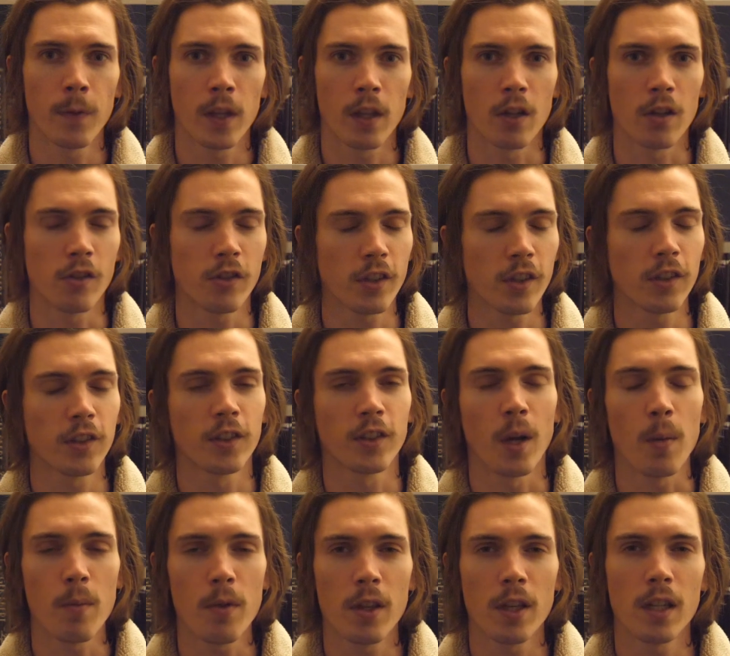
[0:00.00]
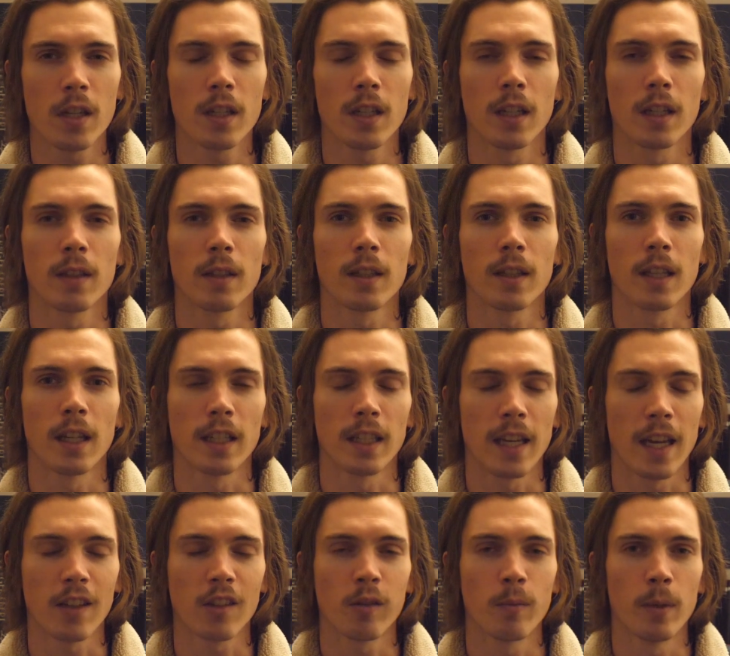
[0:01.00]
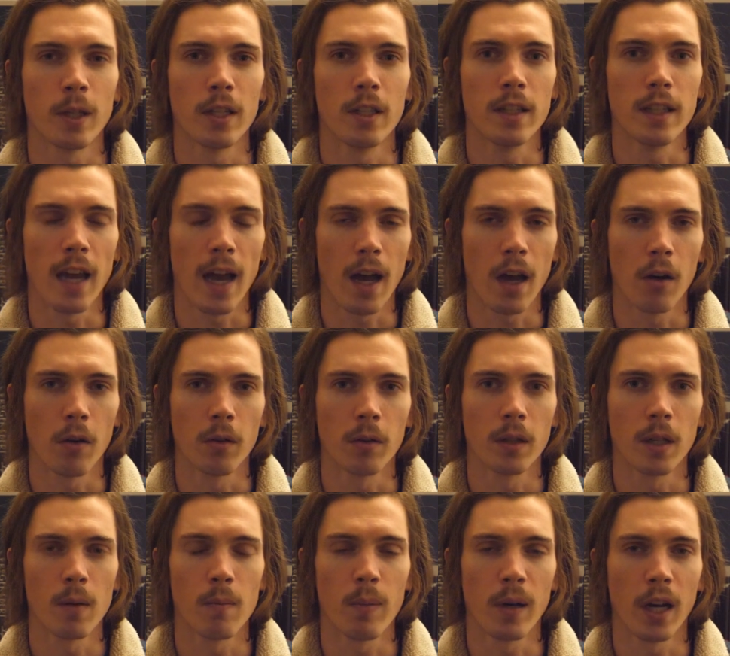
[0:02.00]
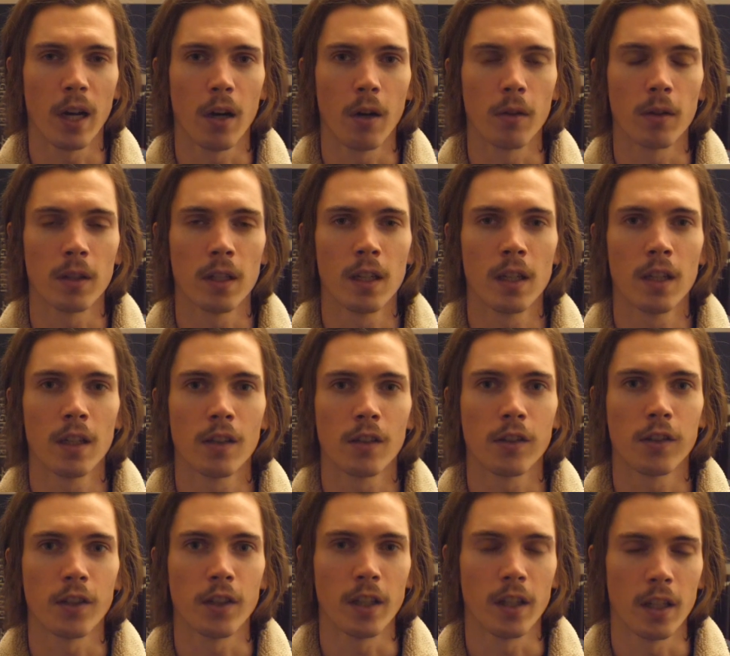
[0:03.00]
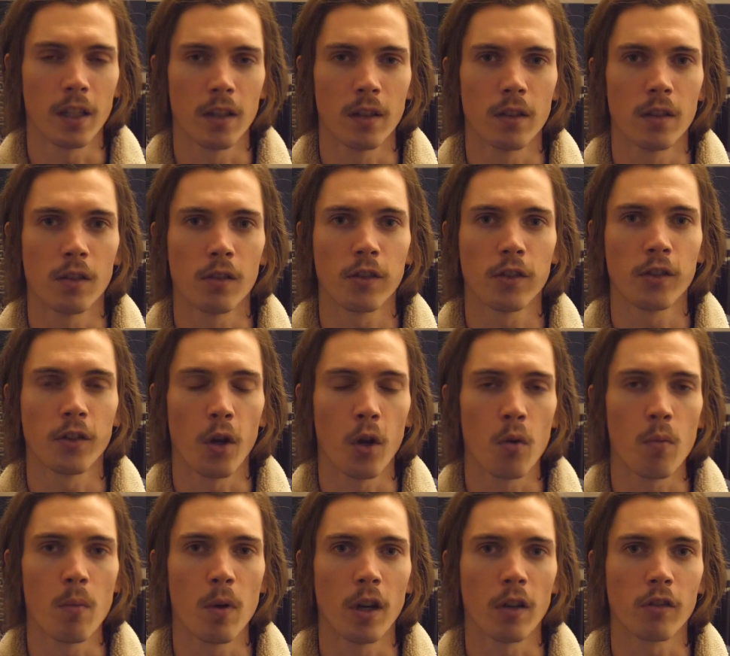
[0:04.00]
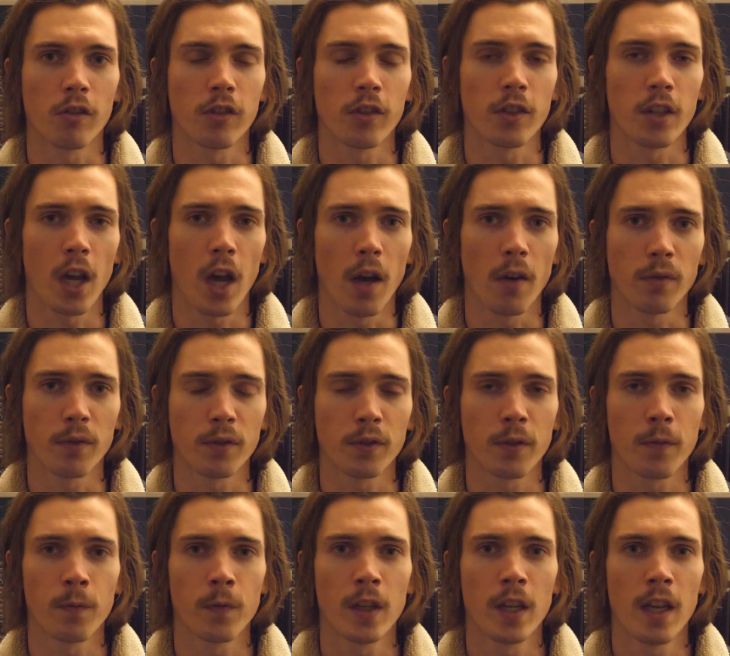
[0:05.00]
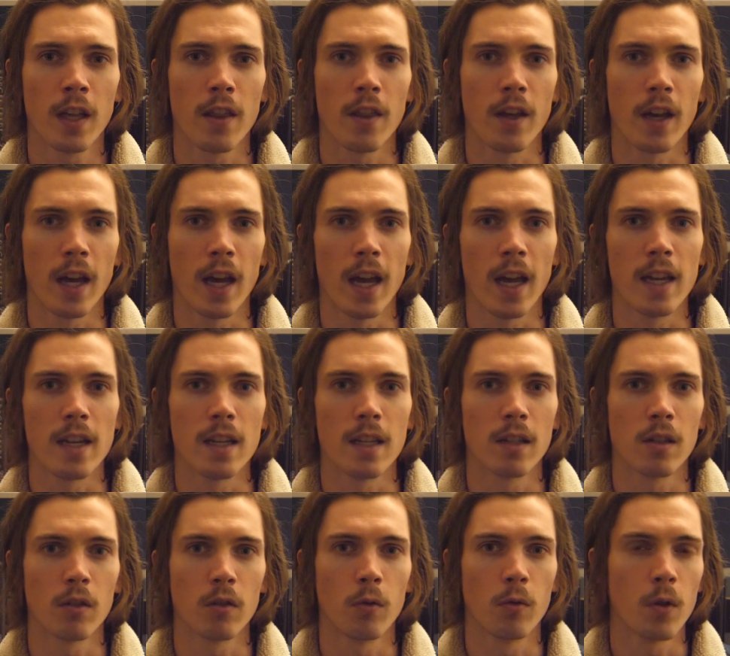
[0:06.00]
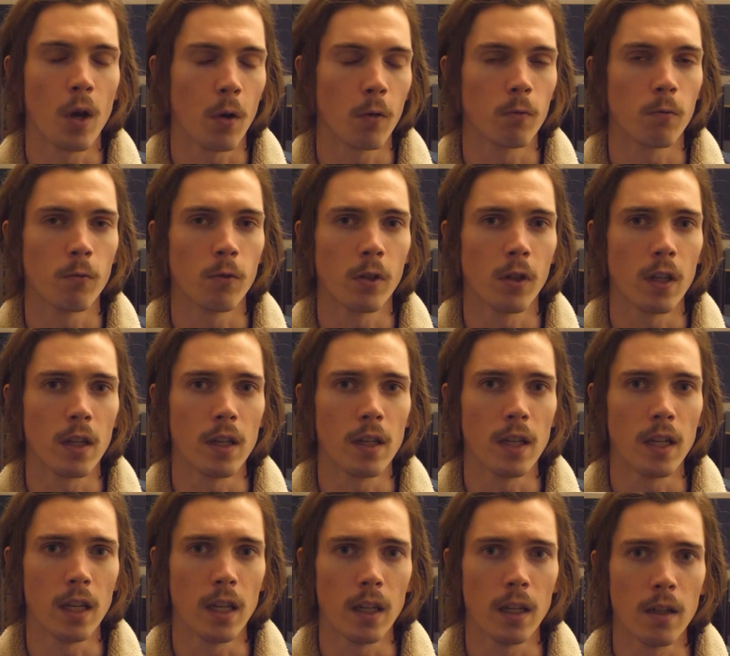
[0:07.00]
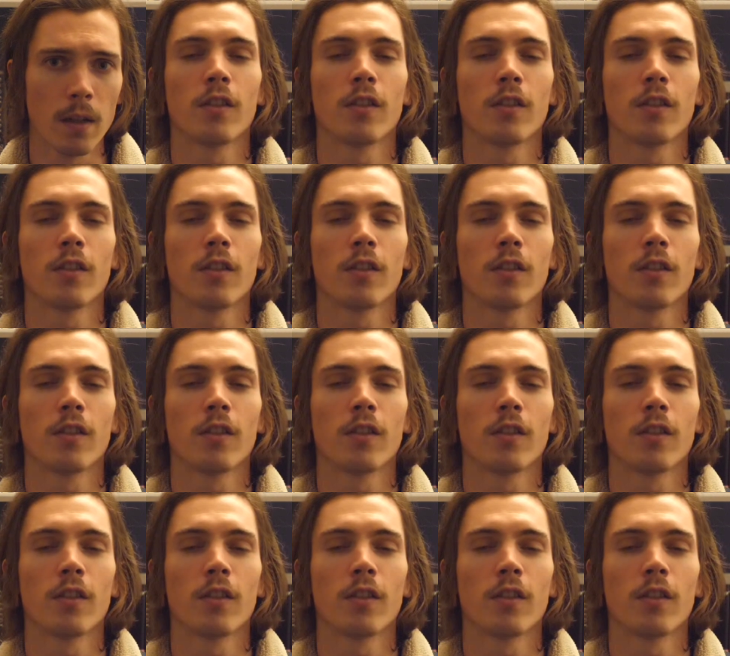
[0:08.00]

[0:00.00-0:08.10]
There's just something that gets me down about seeing so much stuff that you don't really need.